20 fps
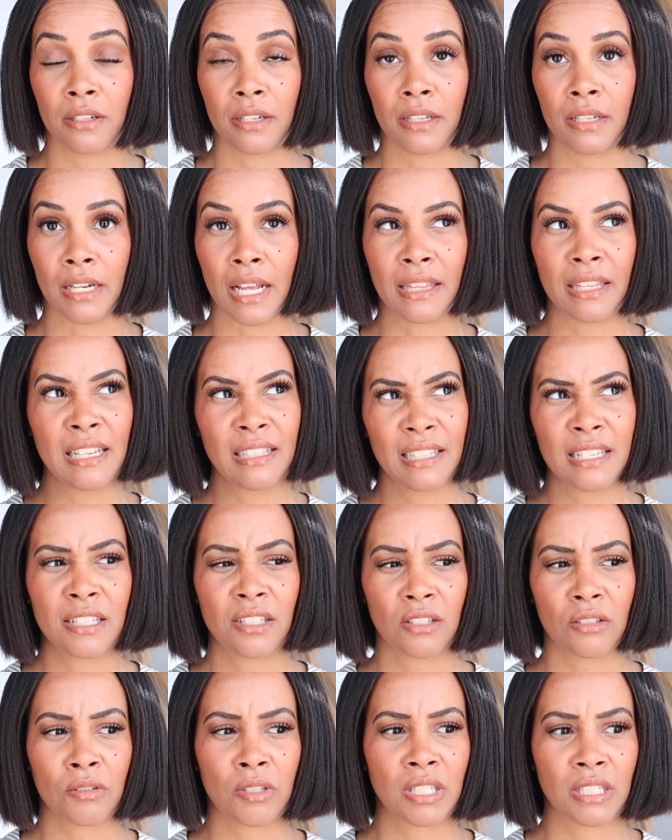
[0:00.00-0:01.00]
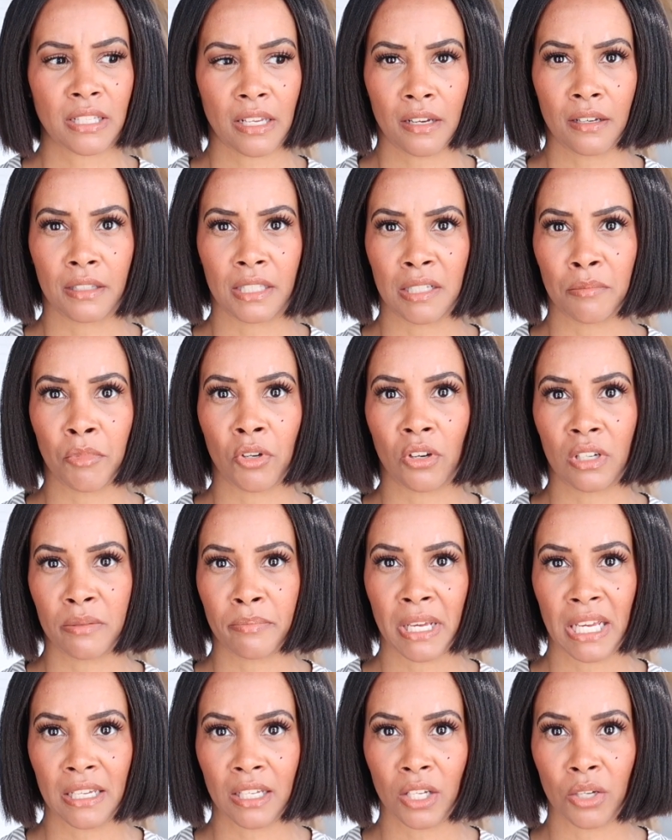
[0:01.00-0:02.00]
And I think they still sell them on
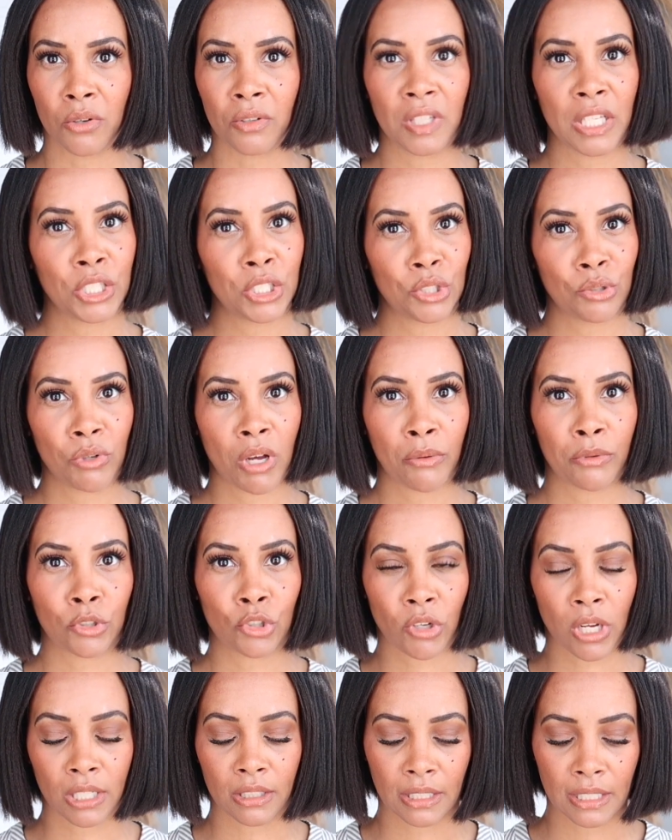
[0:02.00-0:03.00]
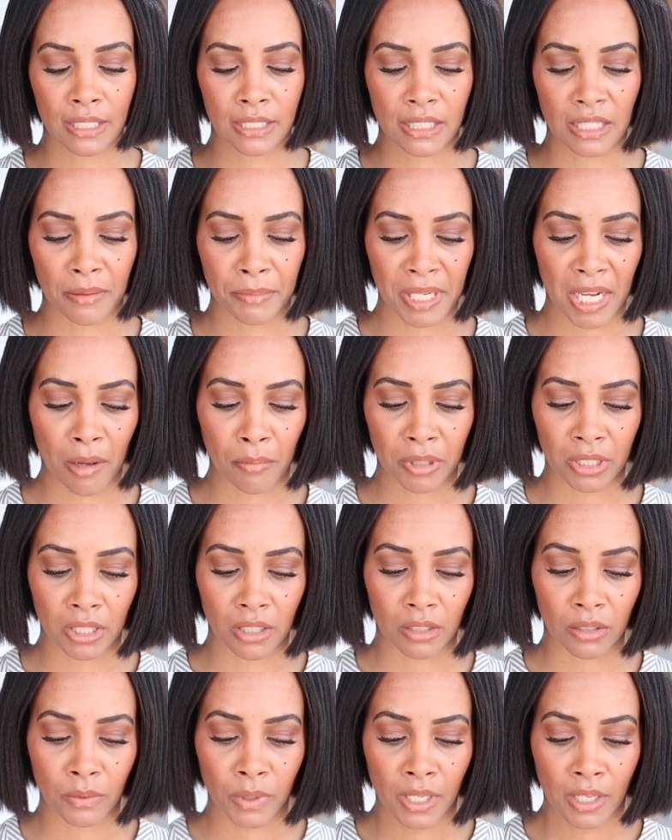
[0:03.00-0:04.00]
Mango. If they do, I will try to link some down
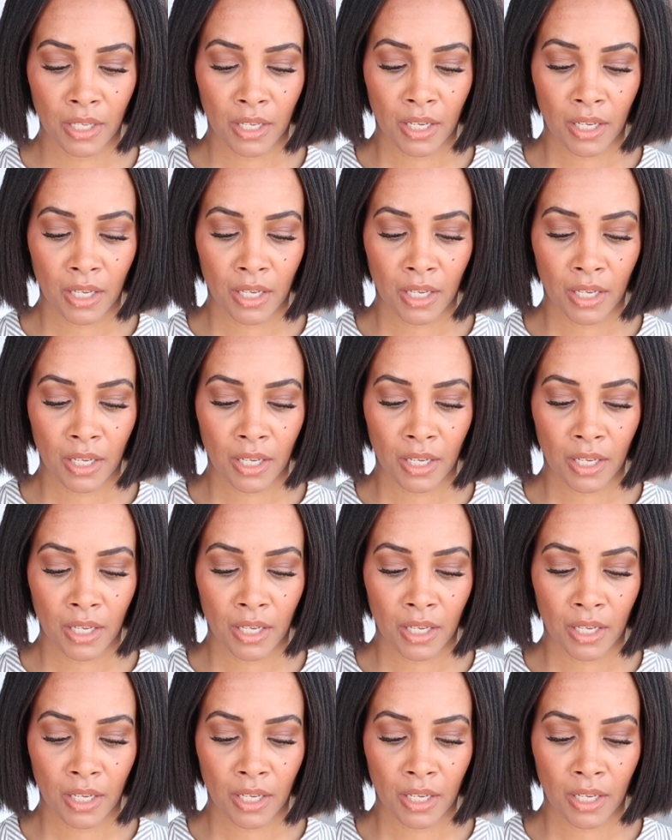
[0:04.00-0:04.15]
below.